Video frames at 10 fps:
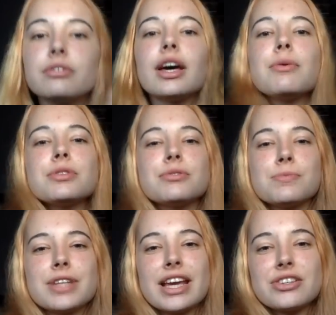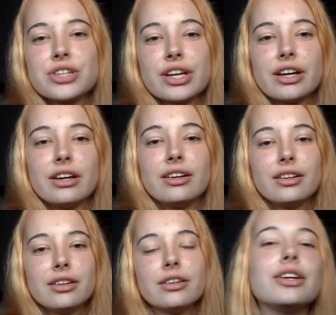That was from Danger! Are
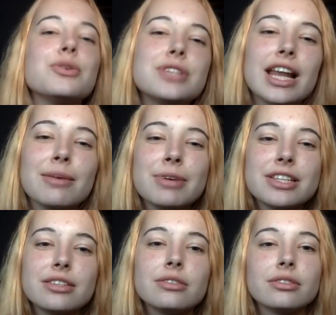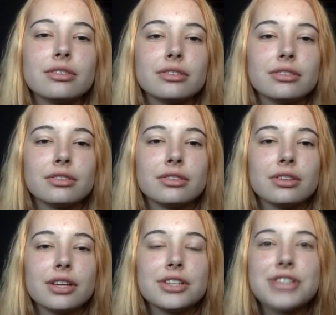you telling me
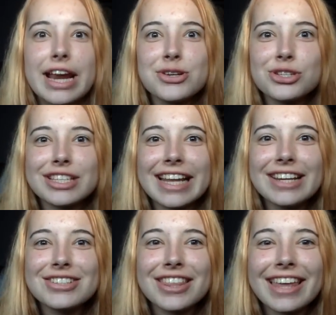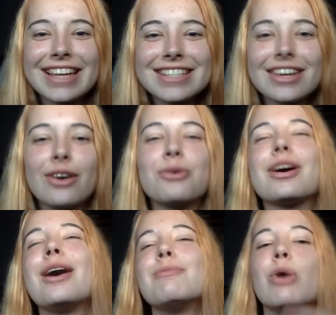Danger's linked to this? Oh,
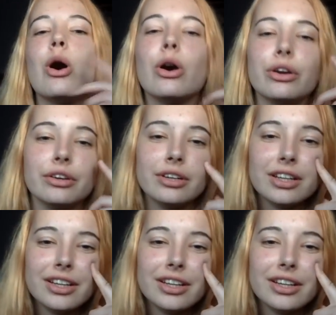come on.